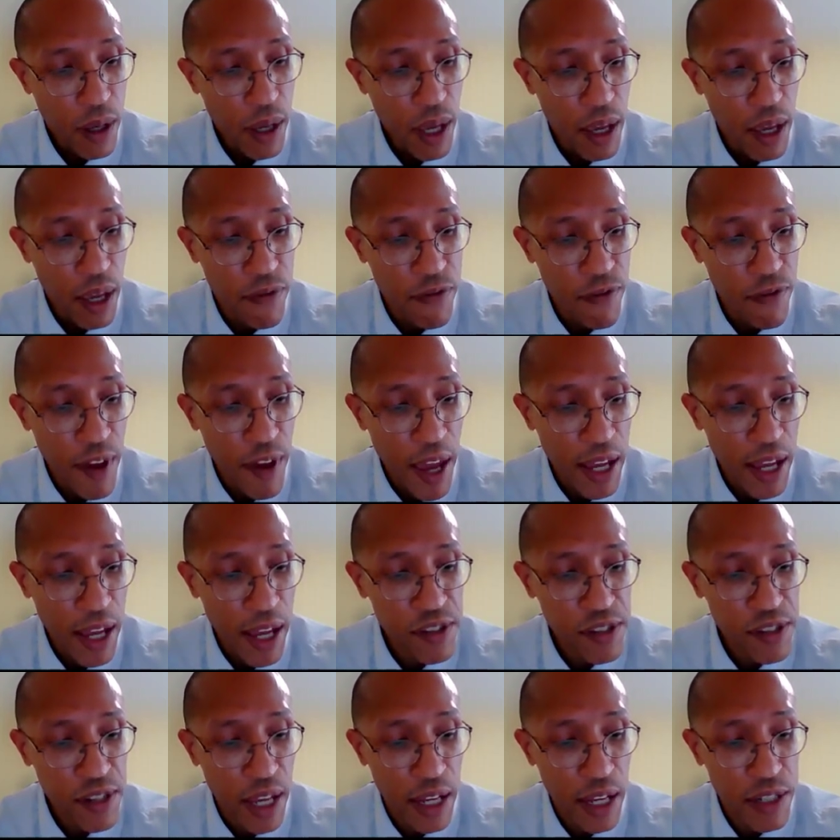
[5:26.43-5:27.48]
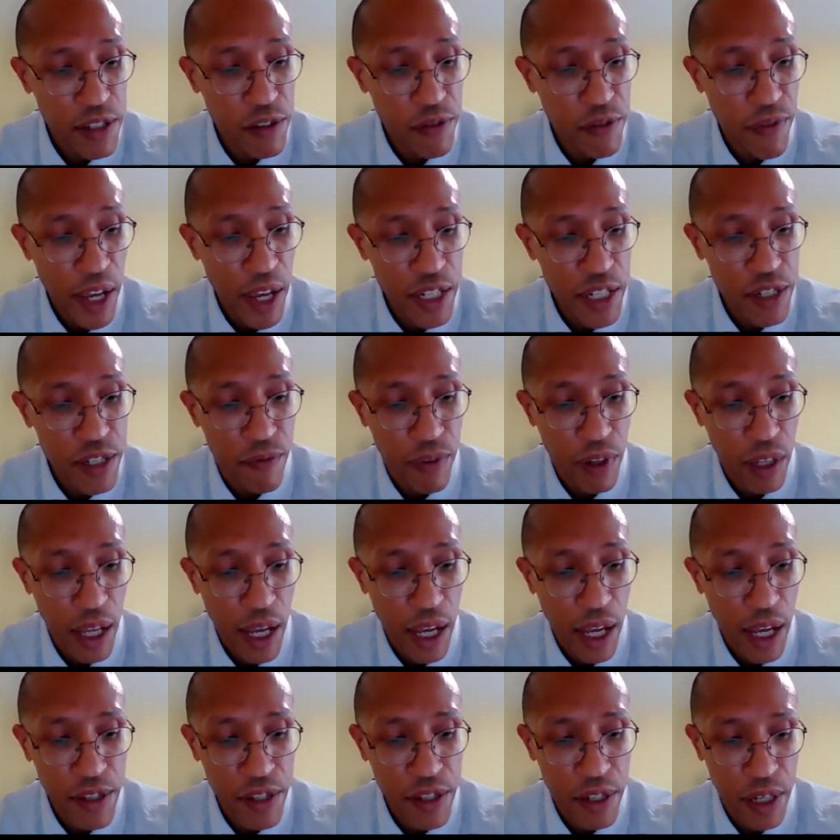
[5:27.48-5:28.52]
A fast satisfaction
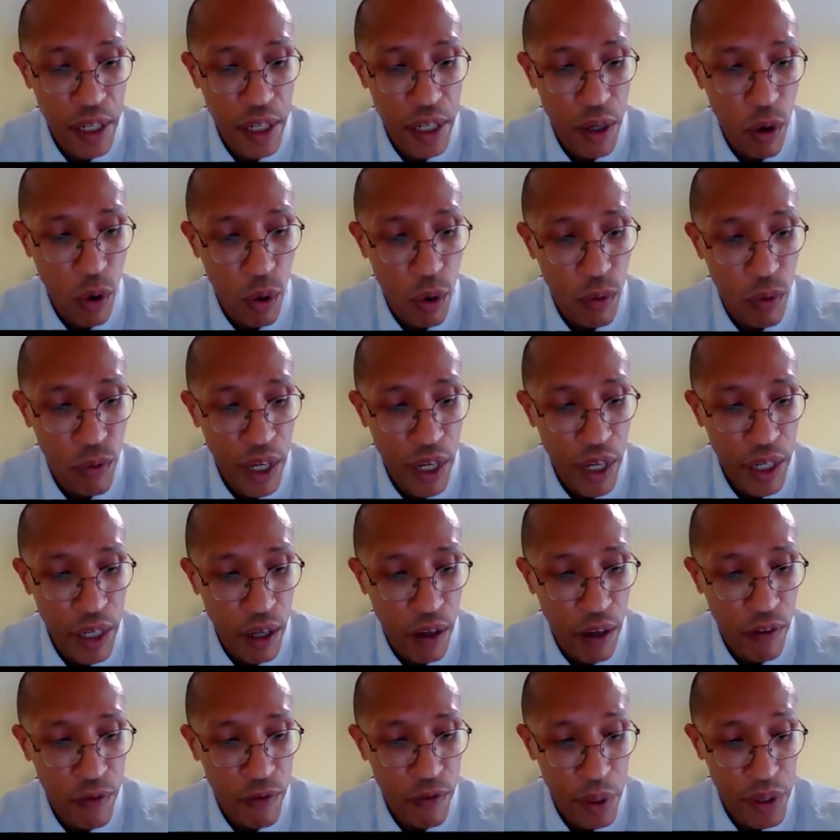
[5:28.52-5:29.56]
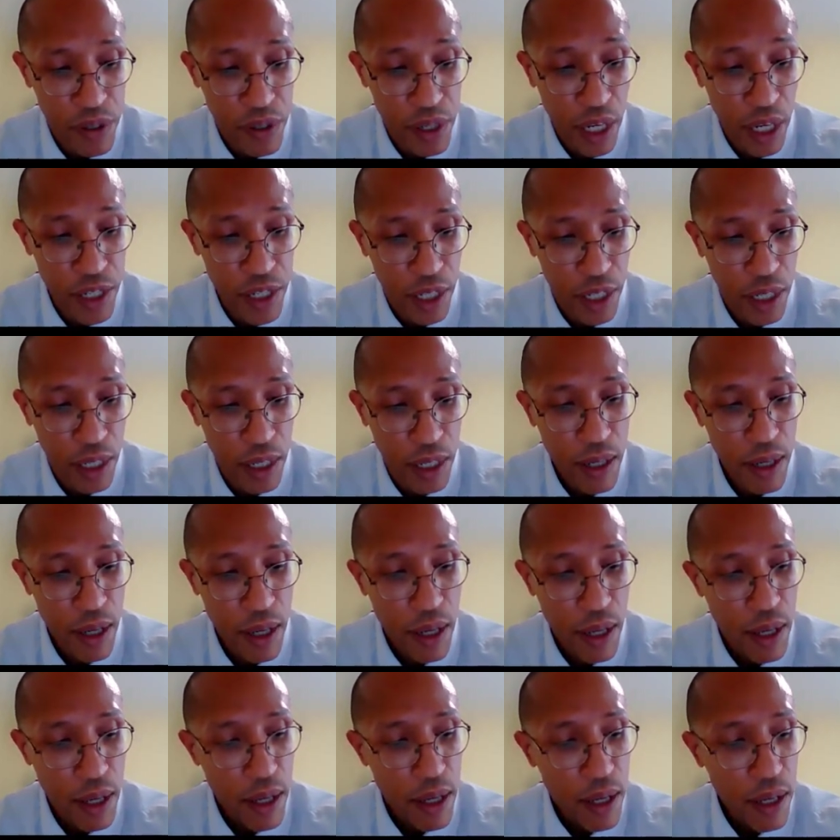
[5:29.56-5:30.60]
velocity or rate of possession
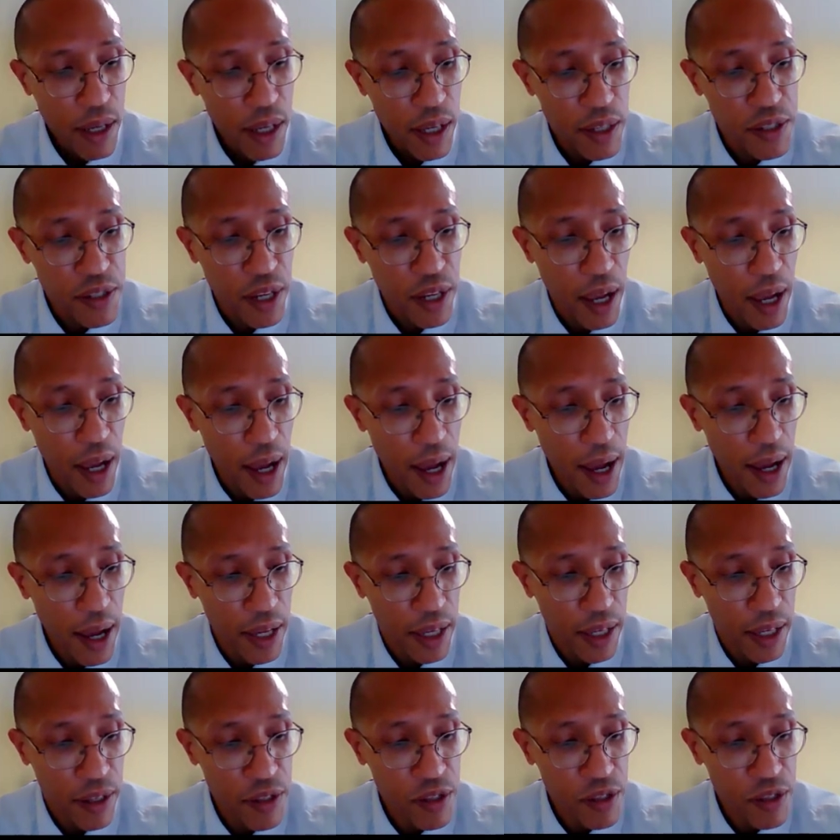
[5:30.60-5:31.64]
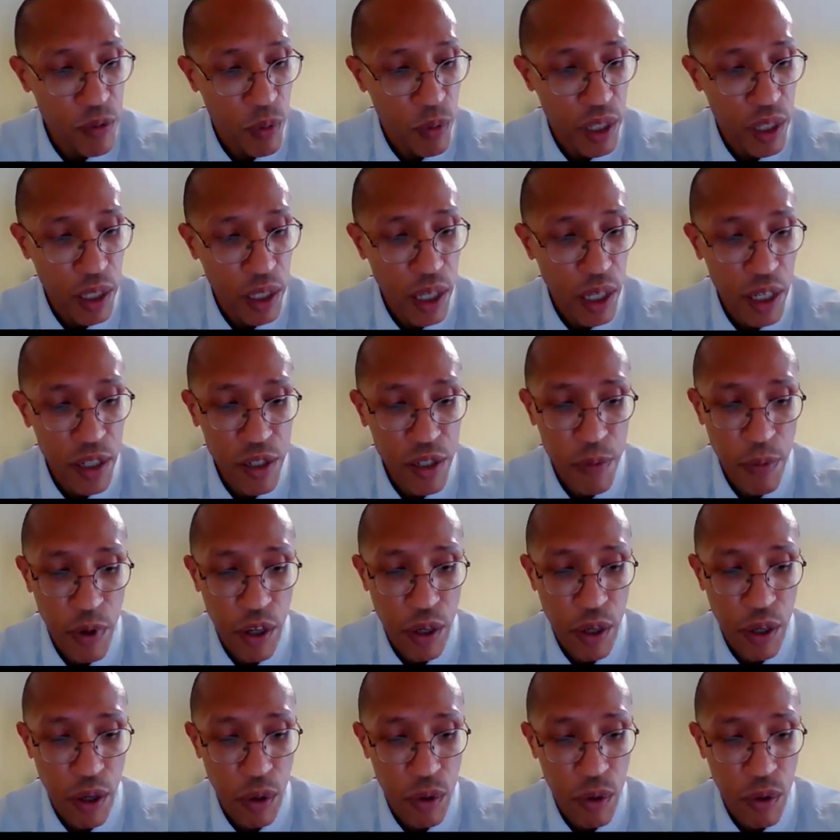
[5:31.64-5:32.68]
is the highest when the customer
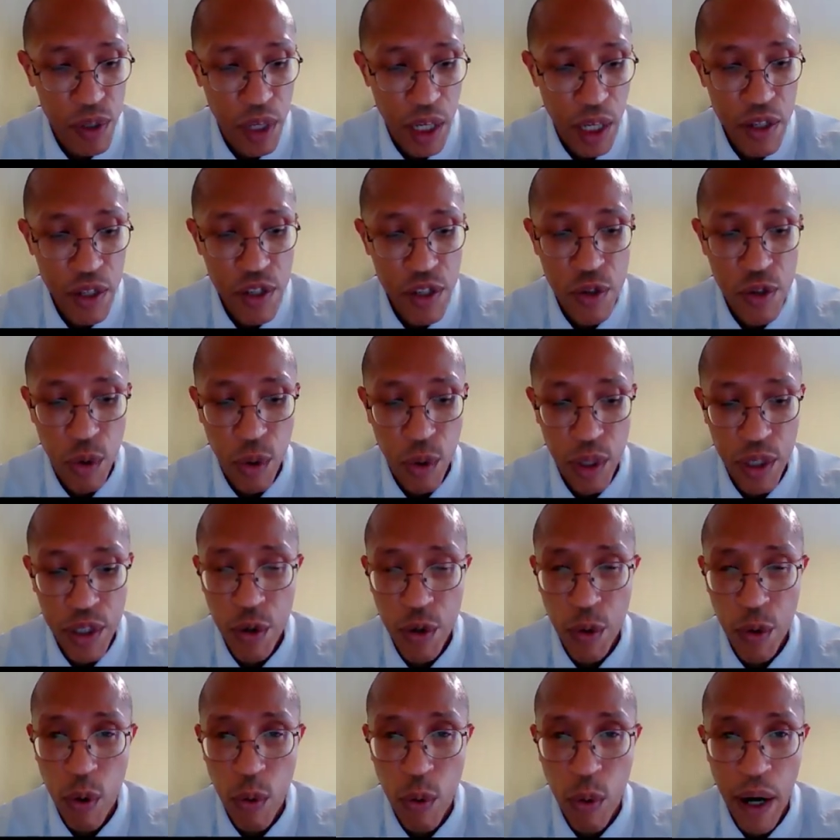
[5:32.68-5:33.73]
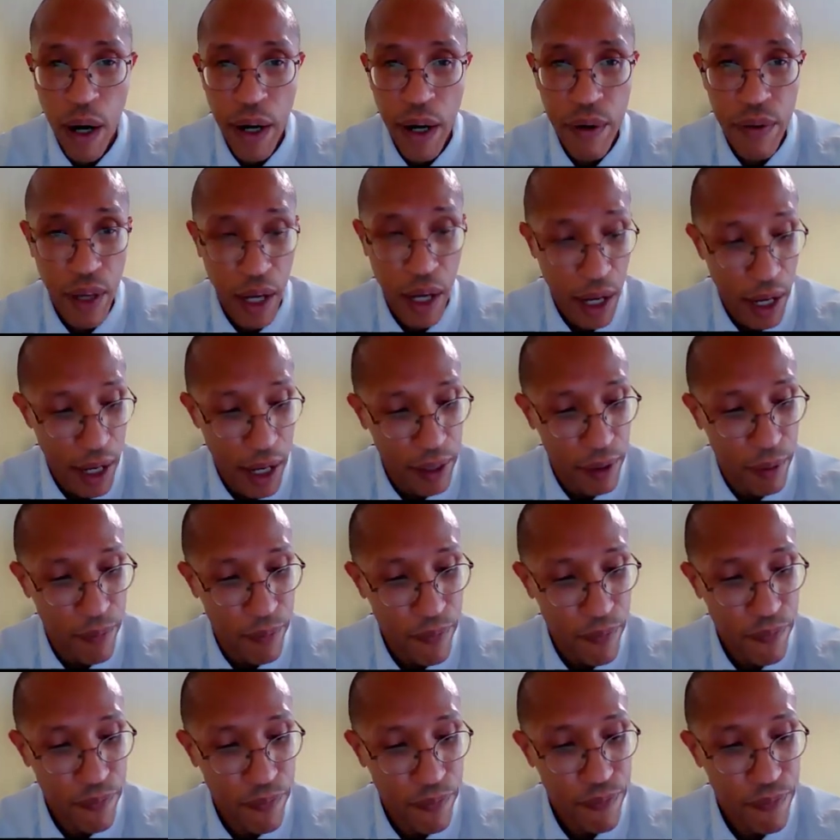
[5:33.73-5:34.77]
goes in store to acquire the item.
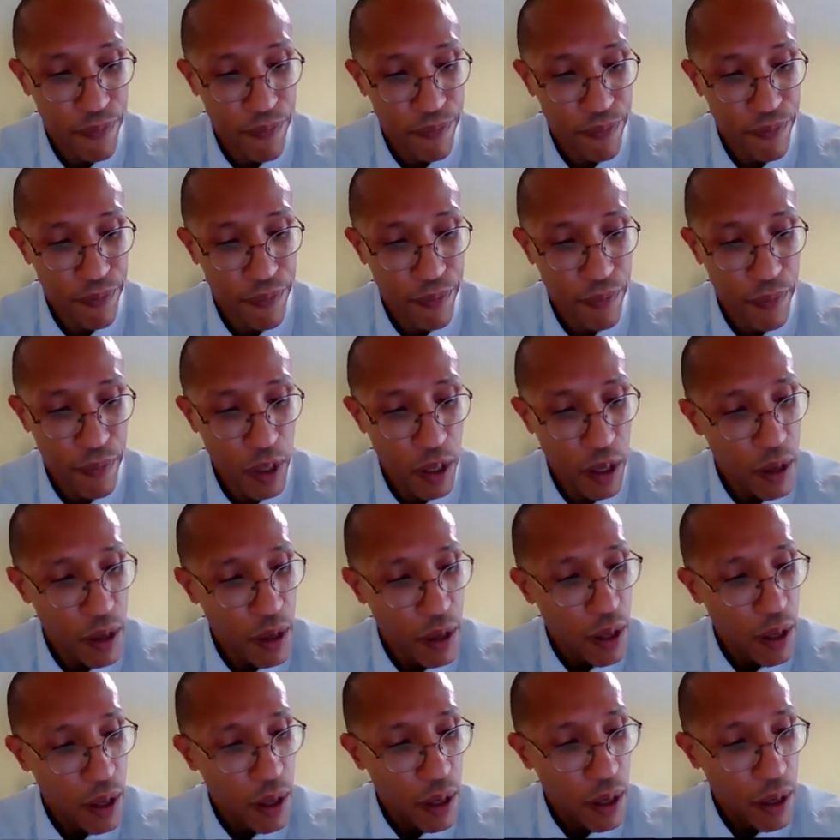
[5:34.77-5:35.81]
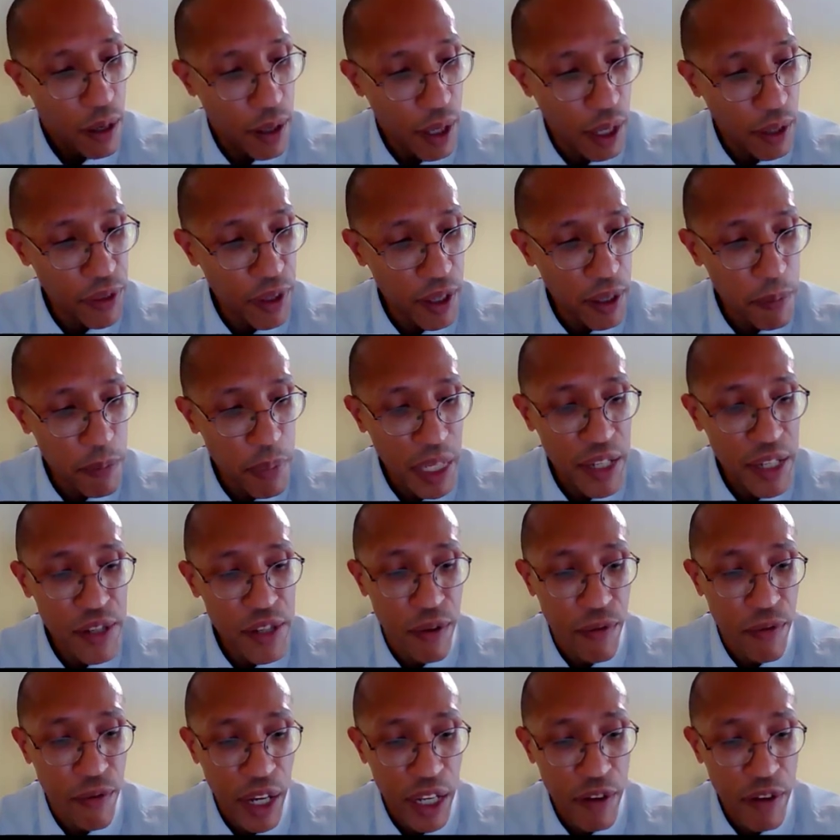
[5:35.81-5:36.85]
Nothing beats
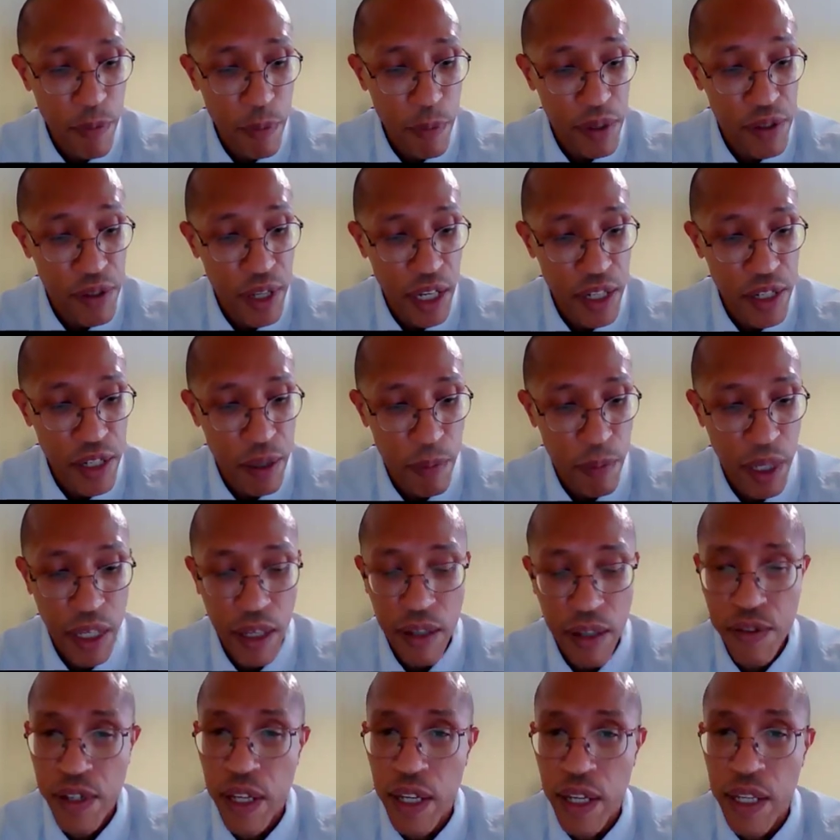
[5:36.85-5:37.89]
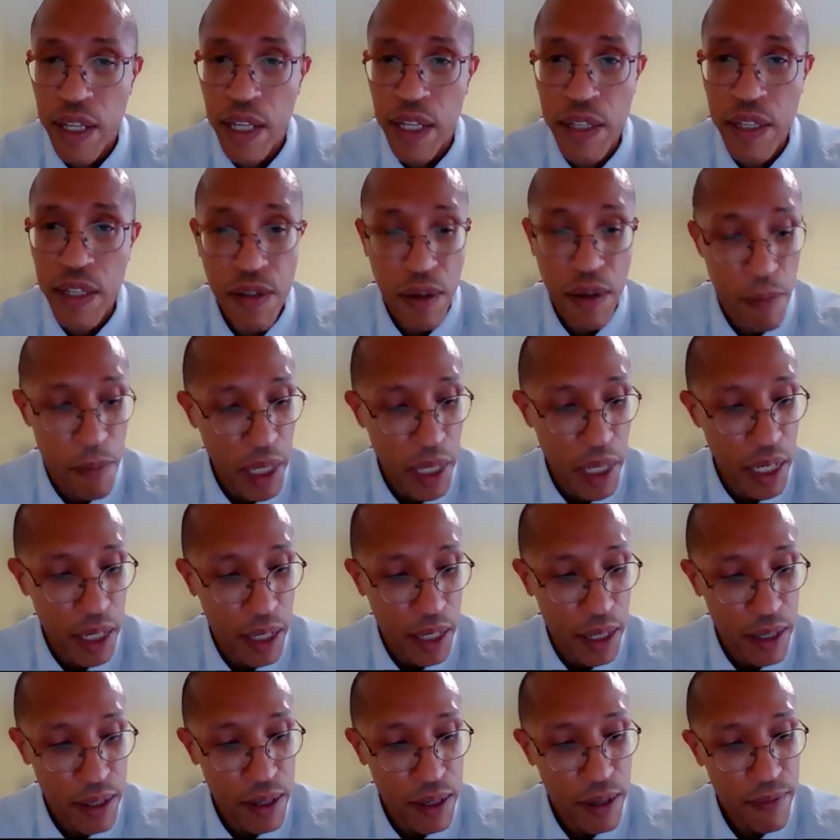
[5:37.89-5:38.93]
the rate of possession because it is
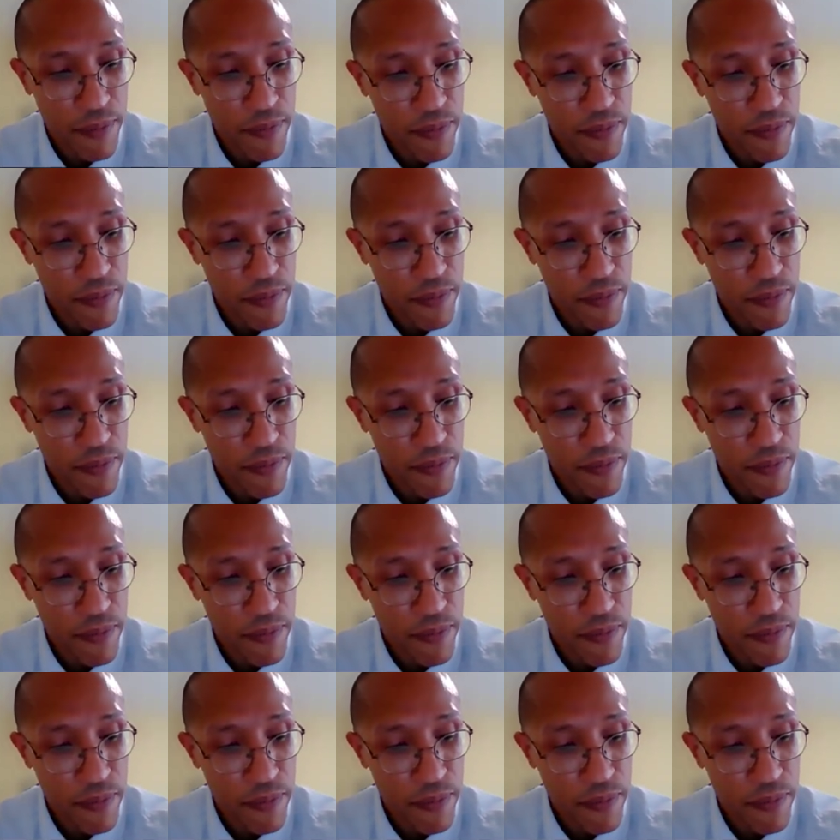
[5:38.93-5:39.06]
immediate.